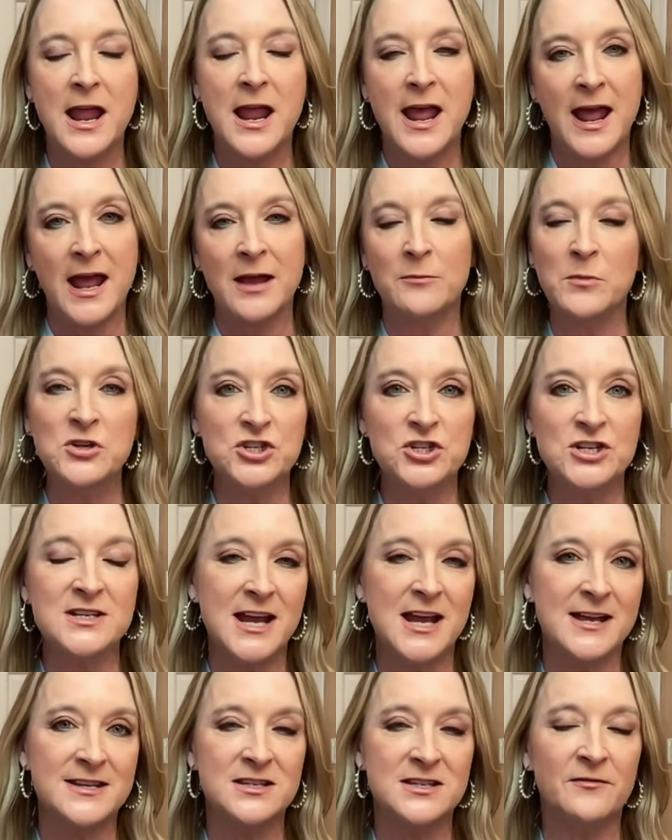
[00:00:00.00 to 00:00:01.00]
And when she
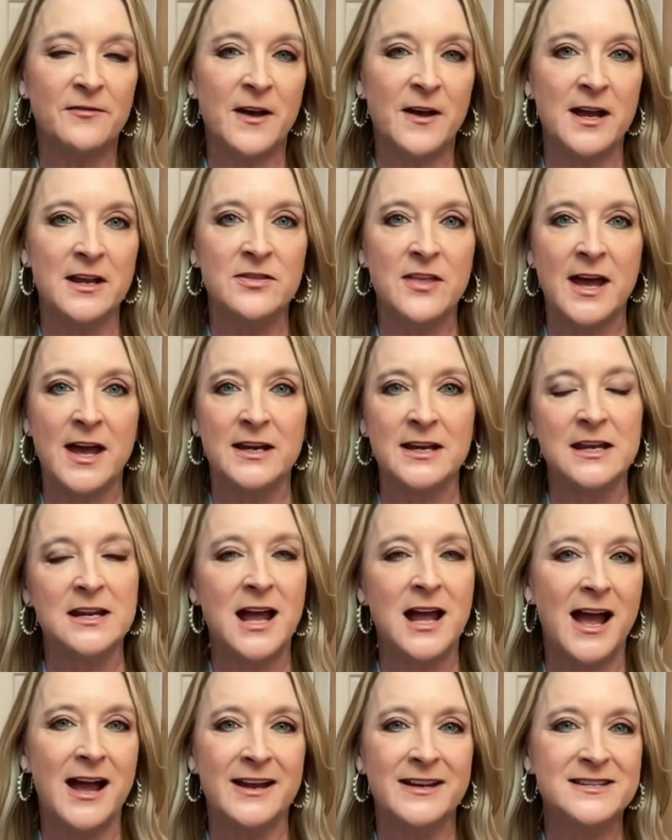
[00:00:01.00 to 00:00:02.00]
testified that in
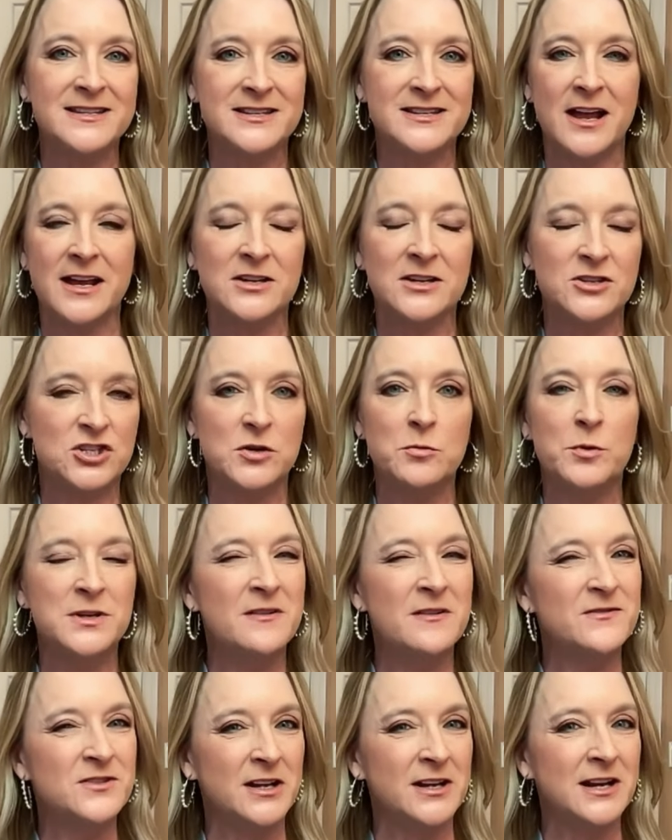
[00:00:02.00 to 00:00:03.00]
hindsight, she wouldn't
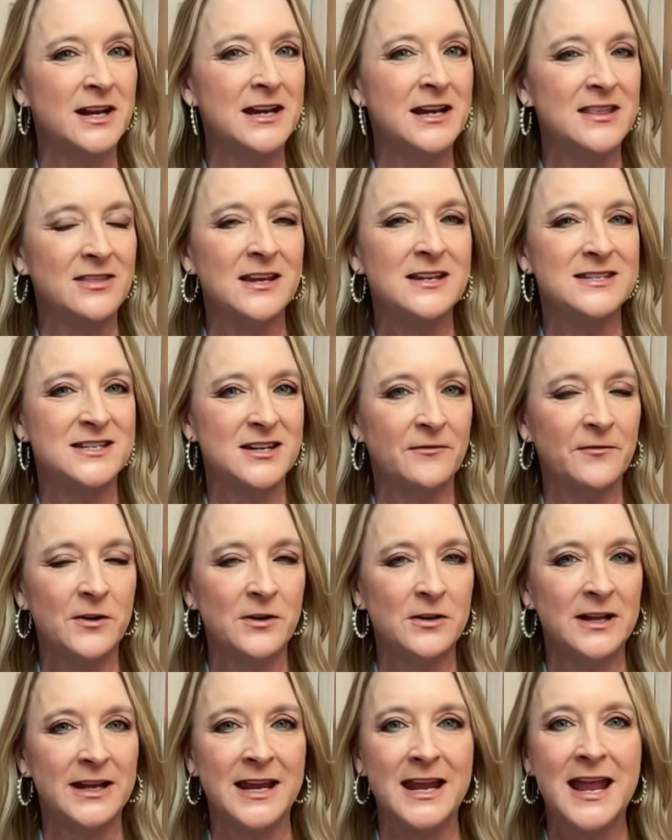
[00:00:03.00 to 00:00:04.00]
have done anything
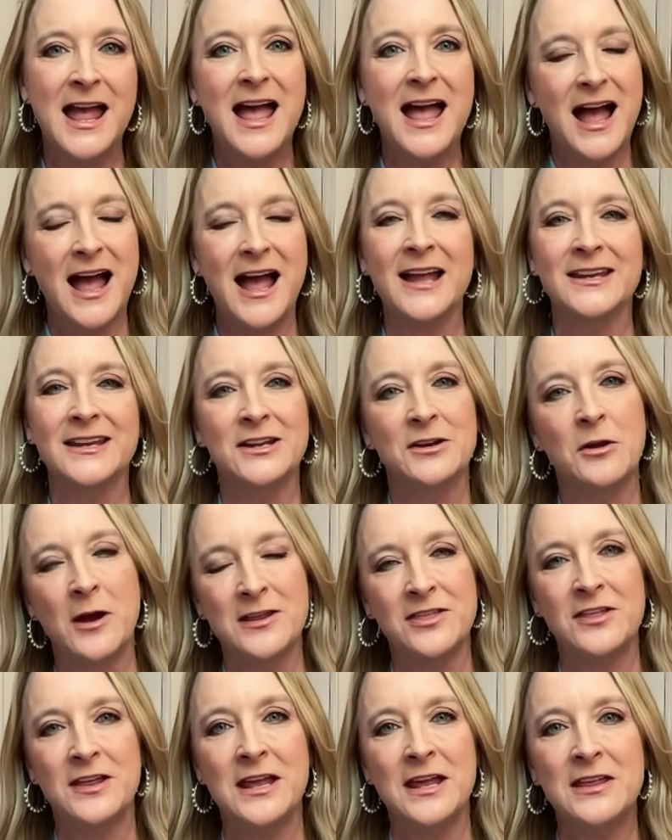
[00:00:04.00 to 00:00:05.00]
differently, I, you know, I
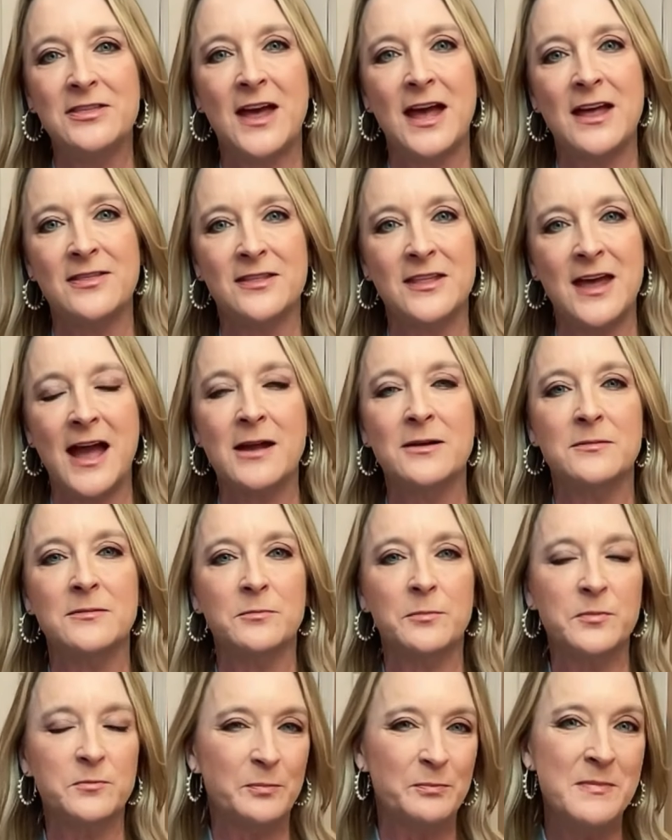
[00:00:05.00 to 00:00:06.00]
think that that
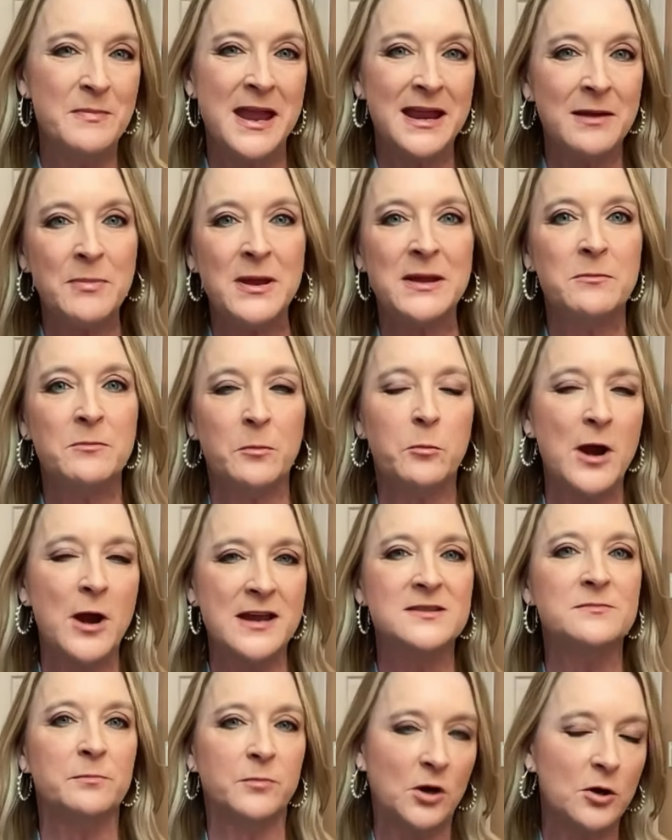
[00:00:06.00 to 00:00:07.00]
maybe
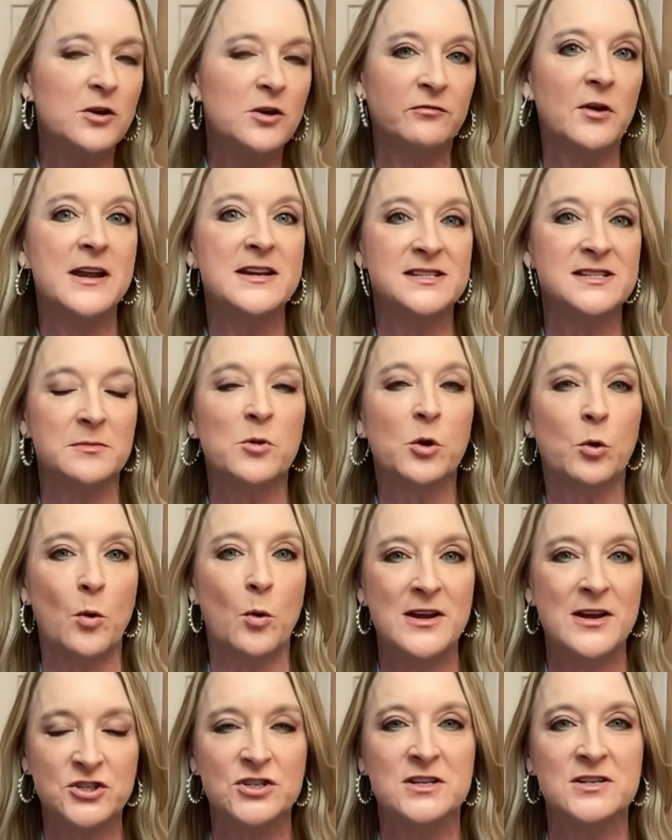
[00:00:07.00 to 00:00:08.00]
raised, could have raised some
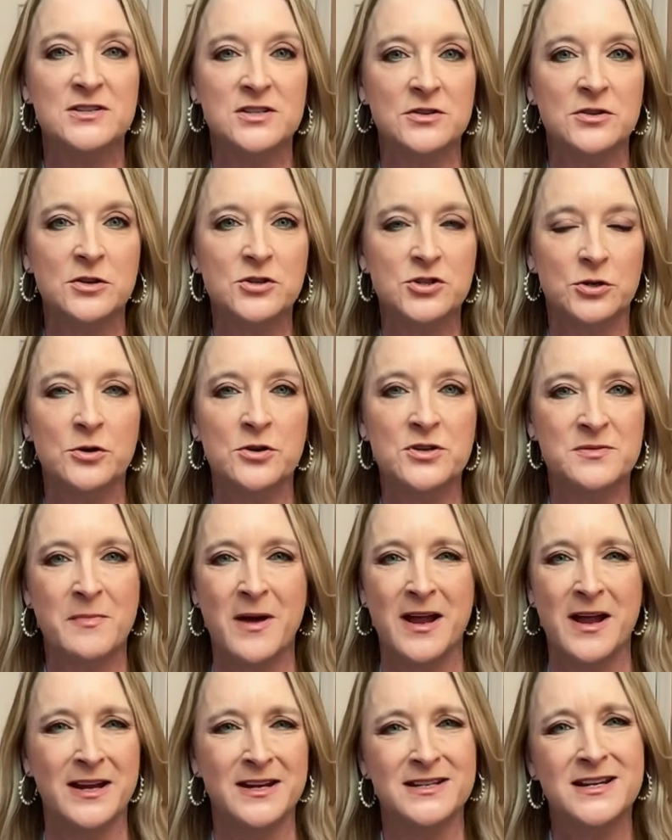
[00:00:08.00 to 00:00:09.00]
questions in the jurors'
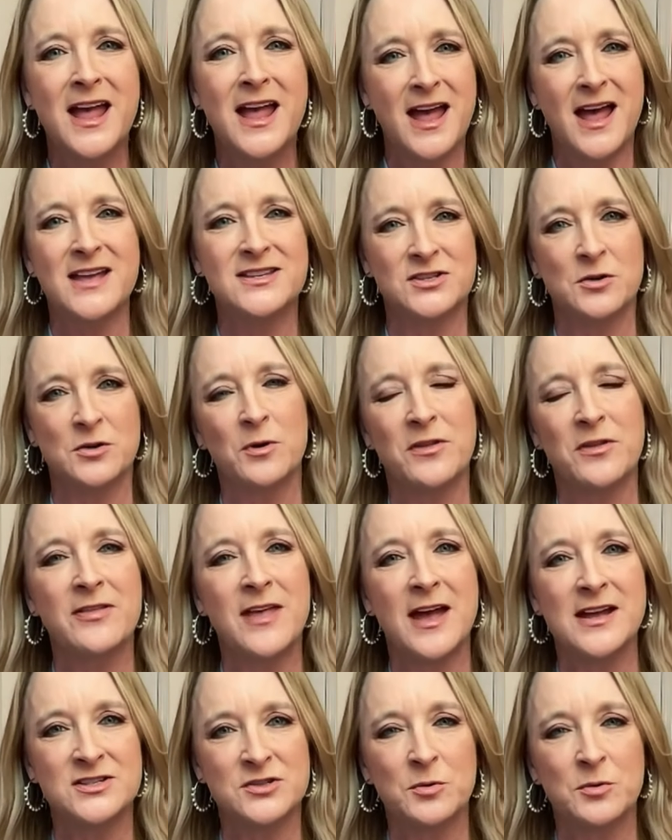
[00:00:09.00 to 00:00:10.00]
mind as to whether
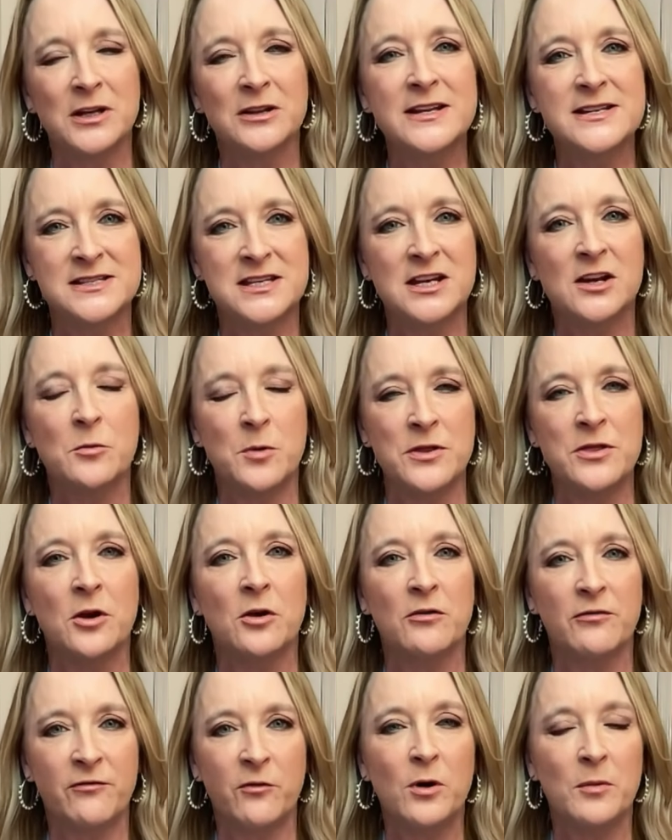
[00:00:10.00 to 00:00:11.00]
that's realistic when there are
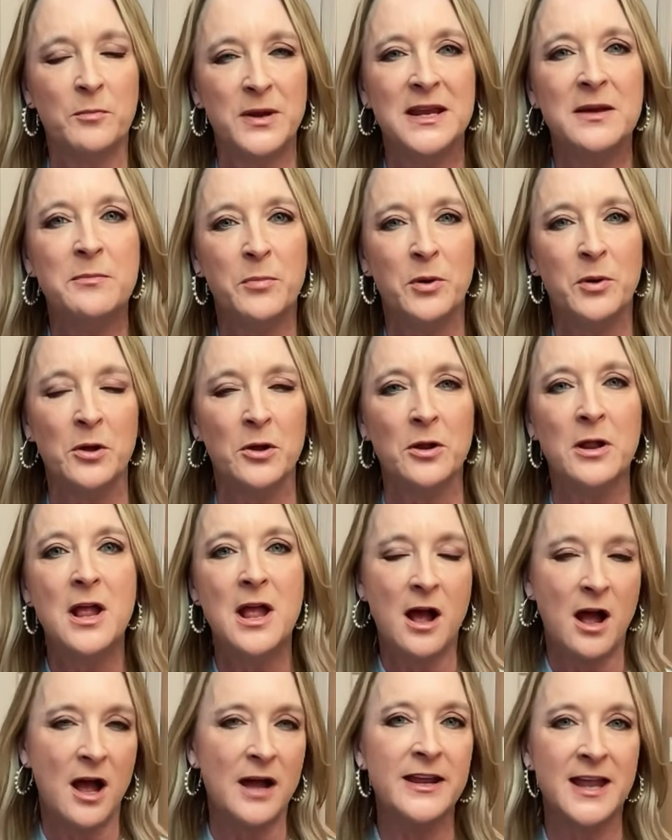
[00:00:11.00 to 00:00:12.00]
four people,
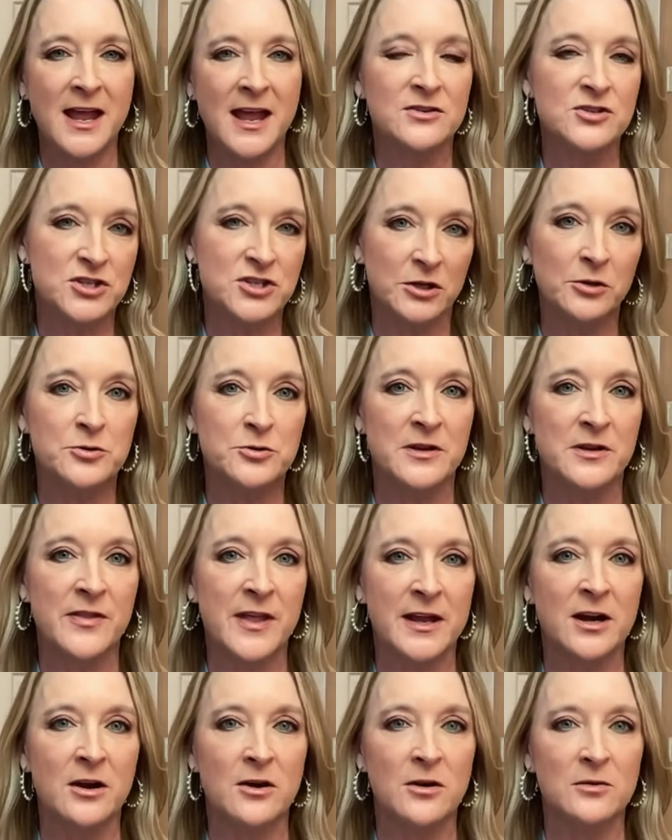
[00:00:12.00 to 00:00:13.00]
again, children
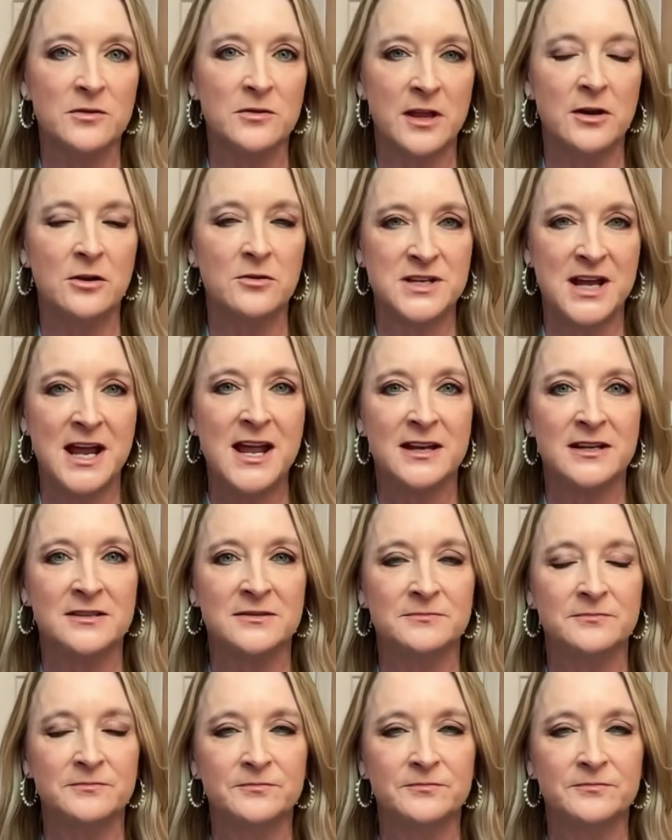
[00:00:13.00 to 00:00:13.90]
that are that are dead.